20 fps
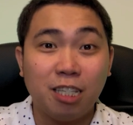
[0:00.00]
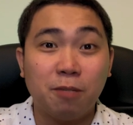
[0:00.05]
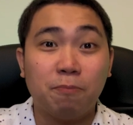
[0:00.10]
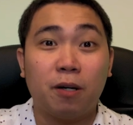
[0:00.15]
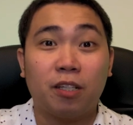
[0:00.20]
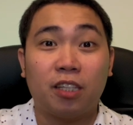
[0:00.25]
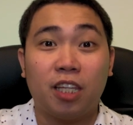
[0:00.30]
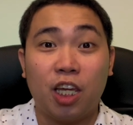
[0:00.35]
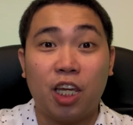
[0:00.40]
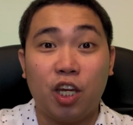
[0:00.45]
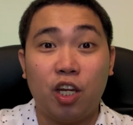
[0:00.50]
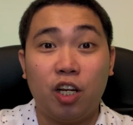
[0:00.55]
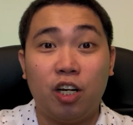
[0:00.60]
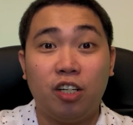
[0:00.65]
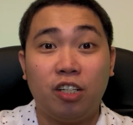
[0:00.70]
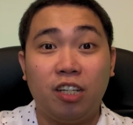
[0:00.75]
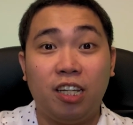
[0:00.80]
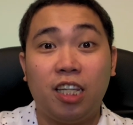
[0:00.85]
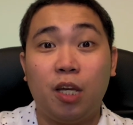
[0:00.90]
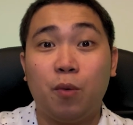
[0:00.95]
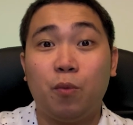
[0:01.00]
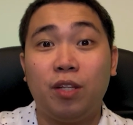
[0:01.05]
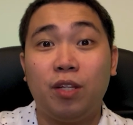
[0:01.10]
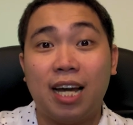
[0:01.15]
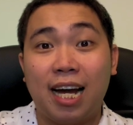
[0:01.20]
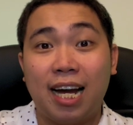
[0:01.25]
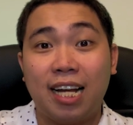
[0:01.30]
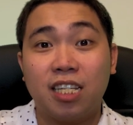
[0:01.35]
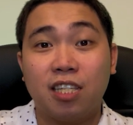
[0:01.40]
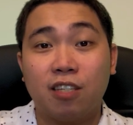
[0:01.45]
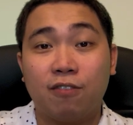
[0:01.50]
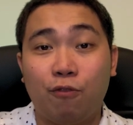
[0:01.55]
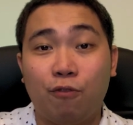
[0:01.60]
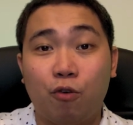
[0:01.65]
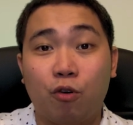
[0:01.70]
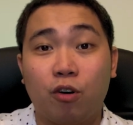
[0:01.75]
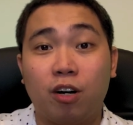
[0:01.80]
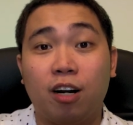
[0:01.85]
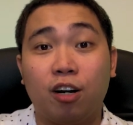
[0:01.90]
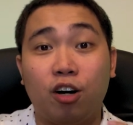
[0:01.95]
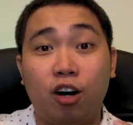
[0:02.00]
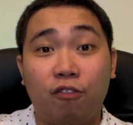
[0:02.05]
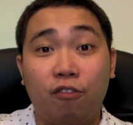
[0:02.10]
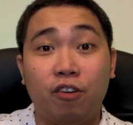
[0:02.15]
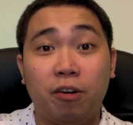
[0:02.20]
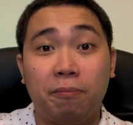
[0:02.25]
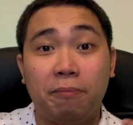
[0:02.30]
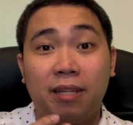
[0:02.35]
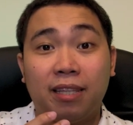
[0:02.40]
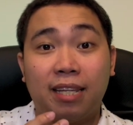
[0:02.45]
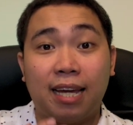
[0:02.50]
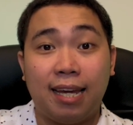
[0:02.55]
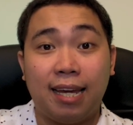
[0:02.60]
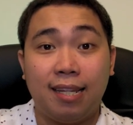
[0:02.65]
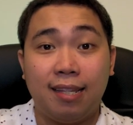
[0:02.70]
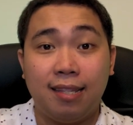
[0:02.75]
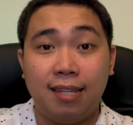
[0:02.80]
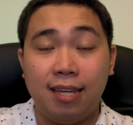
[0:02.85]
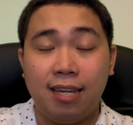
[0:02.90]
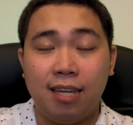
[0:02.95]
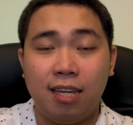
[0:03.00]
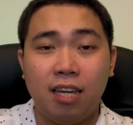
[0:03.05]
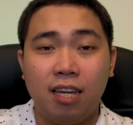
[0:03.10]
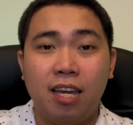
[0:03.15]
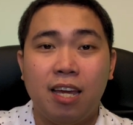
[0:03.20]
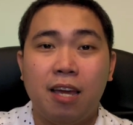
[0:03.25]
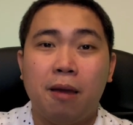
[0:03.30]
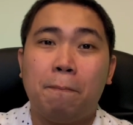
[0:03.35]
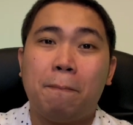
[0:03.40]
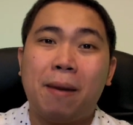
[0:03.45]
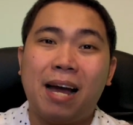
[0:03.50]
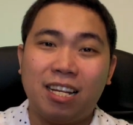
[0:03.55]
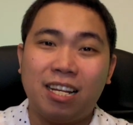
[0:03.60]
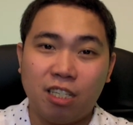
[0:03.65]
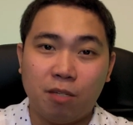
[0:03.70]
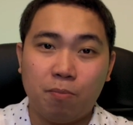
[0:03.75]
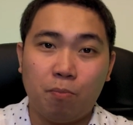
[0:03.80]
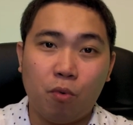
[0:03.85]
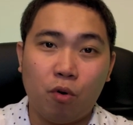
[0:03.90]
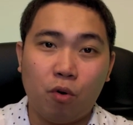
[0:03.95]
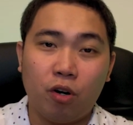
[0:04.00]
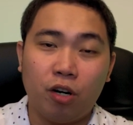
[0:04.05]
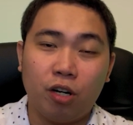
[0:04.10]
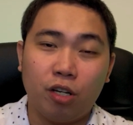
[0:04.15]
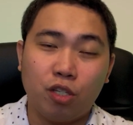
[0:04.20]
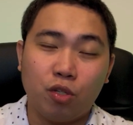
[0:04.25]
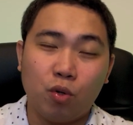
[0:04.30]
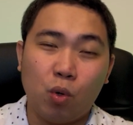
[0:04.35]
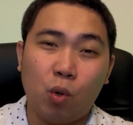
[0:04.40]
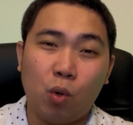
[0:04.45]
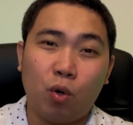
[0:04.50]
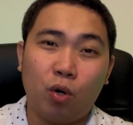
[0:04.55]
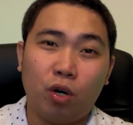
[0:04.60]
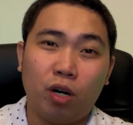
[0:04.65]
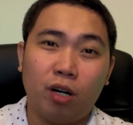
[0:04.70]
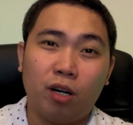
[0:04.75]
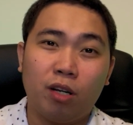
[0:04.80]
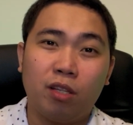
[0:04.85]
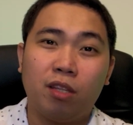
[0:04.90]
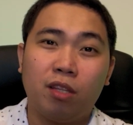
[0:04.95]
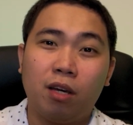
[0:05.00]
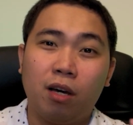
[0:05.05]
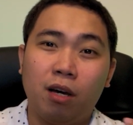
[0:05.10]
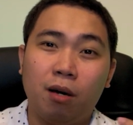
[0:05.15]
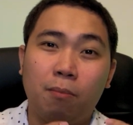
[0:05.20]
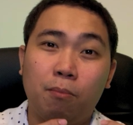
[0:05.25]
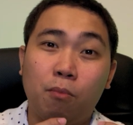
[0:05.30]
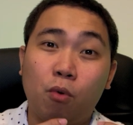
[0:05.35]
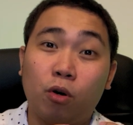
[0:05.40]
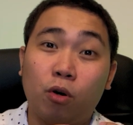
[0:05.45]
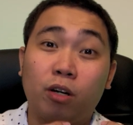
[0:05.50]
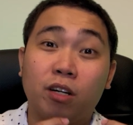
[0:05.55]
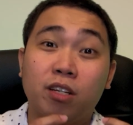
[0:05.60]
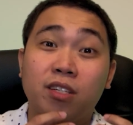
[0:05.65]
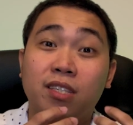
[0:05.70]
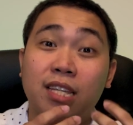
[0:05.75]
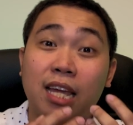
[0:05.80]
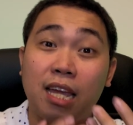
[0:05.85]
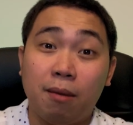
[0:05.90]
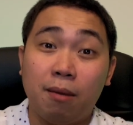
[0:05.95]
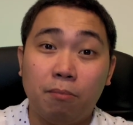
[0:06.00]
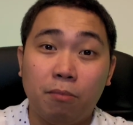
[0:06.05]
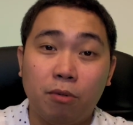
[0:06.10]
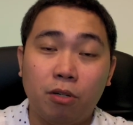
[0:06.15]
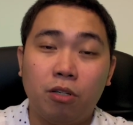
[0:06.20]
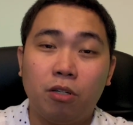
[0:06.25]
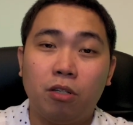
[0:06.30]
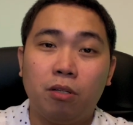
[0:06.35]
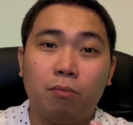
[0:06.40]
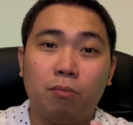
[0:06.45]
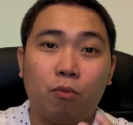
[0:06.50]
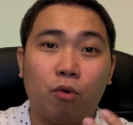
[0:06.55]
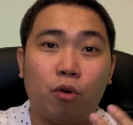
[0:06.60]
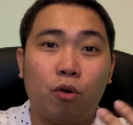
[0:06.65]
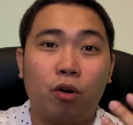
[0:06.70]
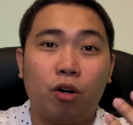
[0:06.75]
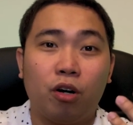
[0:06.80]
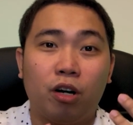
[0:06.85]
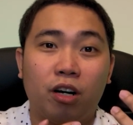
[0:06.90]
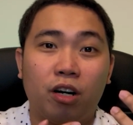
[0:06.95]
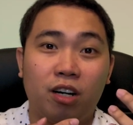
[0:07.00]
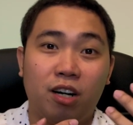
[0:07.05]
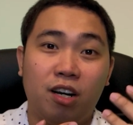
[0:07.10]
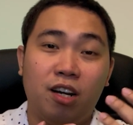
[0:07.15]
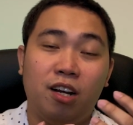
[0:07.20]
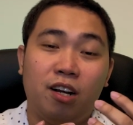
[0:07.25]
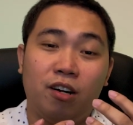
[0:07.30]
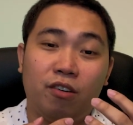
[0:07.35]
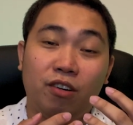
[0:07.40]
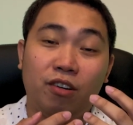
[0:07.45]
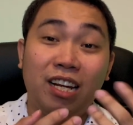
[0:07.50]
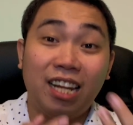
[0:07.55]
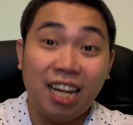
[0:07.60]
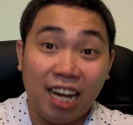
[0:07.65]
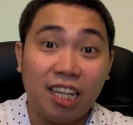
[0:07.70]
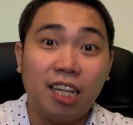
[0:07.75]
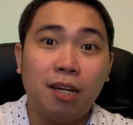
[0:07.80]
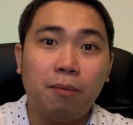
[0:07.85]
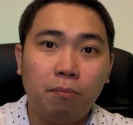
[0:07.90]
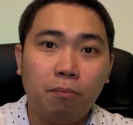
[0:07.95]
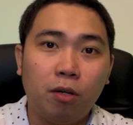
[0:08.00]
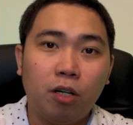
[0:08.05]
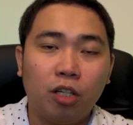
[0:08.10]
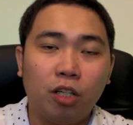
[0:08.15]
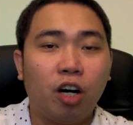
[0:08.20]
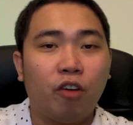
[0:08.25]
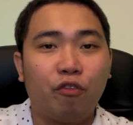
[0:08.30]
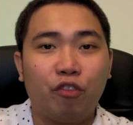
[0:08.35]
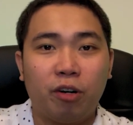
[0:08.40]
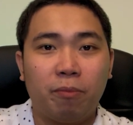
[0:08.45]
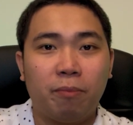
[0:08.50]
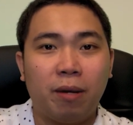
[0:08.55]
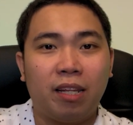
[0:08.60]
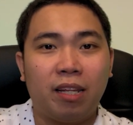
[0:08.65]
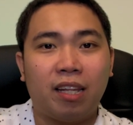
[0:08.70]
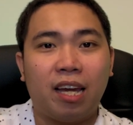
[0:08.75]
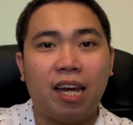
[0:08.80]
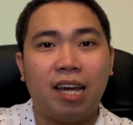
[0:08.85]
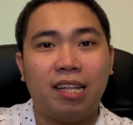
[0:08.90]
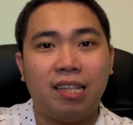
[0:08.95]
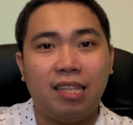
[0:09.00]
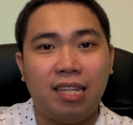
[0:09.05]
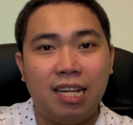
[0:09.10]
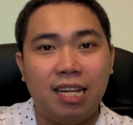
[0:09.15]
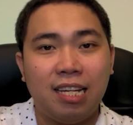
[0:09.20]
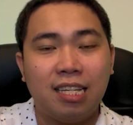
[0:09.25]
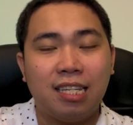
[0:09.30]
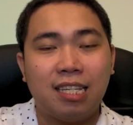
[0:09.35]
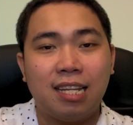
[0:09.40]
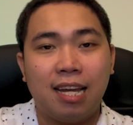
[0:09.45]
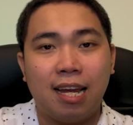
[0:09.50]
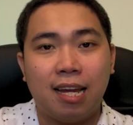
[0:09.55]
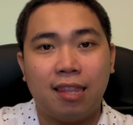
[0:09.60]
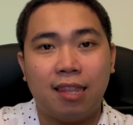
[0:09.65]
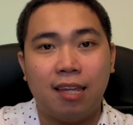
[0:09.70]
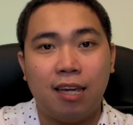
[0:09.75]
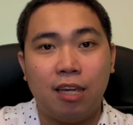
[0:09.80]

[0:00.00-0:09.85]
Particularly, they would ask for a government ID, passports, or the more stable, more reliable government IDs like the